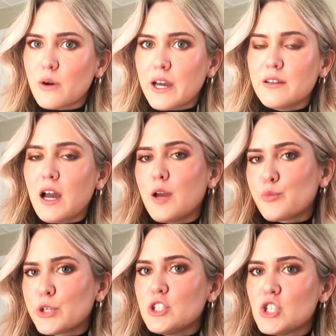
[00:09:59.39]
I
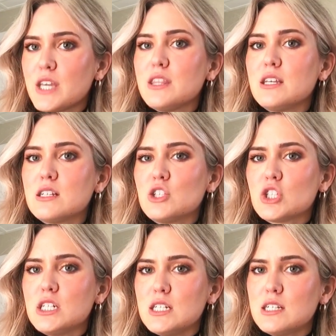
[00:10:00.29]
appreciate the attention
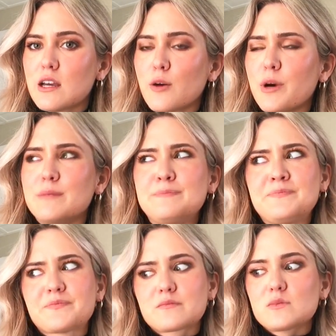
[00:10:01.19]
to detail, but
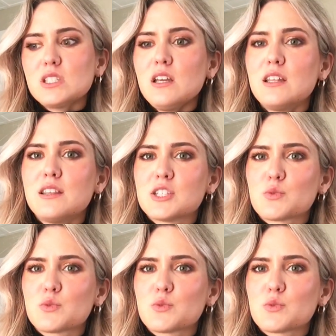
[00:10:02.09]
in this